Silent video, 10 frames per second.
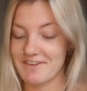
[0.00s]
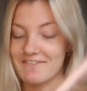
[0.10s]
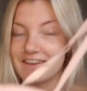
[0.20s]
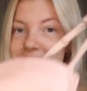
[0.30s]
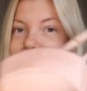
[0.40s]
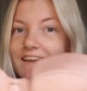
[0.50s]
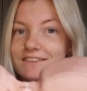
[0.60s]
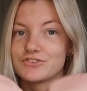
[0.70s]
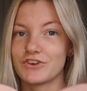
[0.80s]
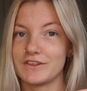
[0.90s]
Very
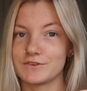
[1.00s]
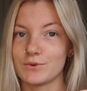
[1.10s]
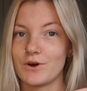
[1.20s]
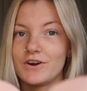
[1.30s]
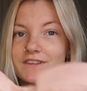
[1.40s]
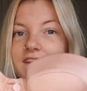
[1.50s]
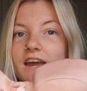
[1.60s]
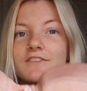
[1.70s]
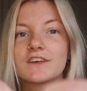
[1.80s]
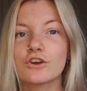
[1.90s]
excited to try this one on. It's
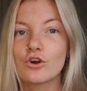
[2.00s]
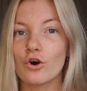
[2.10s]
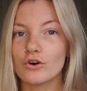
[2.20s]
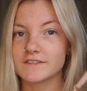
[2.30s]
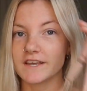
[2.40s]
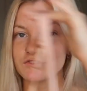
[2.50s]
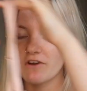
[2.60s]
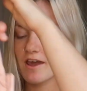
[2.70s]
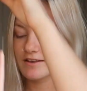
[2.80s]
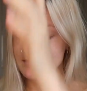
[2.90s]
kind of like a corset
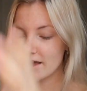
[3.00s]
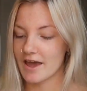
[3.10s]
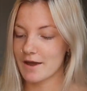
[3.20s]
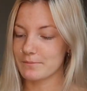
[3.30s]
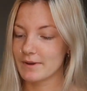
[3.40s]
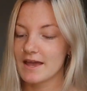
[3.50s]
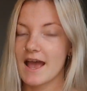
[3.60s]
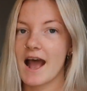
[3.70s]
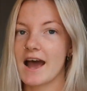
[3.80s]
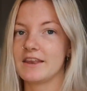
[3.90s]
dress. Um,
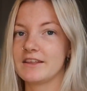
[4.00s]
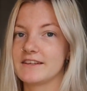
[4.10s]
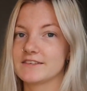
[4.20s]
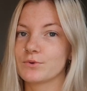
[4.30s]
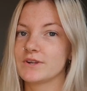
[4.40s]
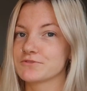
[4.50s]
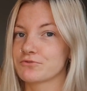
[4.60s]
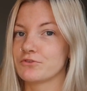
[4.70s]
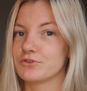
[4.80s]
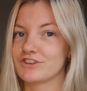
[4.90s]
and this one is
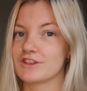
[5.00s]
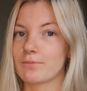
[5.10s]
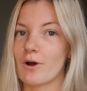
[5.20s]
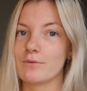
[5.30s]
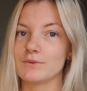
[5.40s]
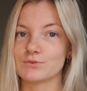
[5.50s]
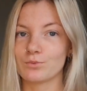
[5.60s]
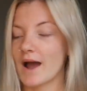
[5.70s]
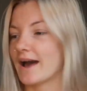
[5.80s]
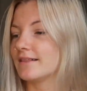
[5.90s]
ruffled at the bottom
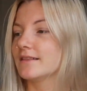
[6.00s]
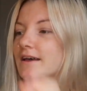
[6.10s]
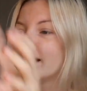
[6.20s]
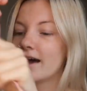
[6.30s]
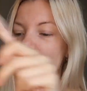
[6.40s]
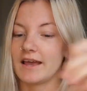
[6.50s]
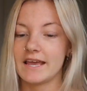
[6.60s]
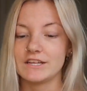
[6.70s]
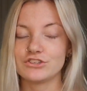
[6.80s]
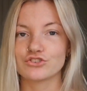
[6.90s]
as well.
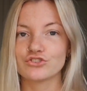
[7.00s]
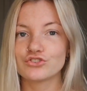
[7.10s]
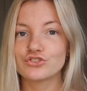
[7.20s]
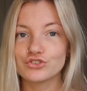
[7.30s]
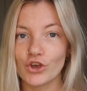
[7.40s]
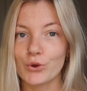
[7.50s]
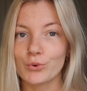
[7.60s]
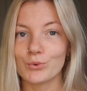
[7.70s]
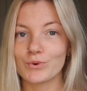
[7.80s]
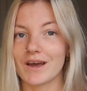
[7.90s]
And it's just
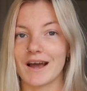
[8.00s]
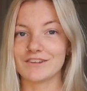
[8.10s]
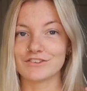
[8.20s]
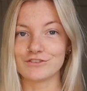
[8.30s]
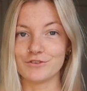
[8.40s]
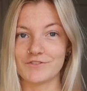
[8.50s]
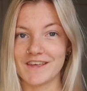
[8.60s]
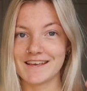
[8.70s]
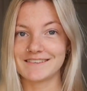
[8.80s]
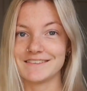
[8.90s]
so, I just love
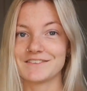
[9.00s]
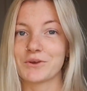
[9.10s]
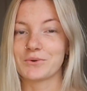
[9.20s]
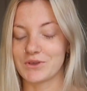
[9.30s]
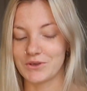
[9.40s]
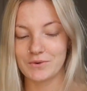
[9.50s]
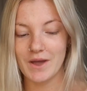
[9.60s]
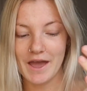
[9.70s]
this. It's so cute.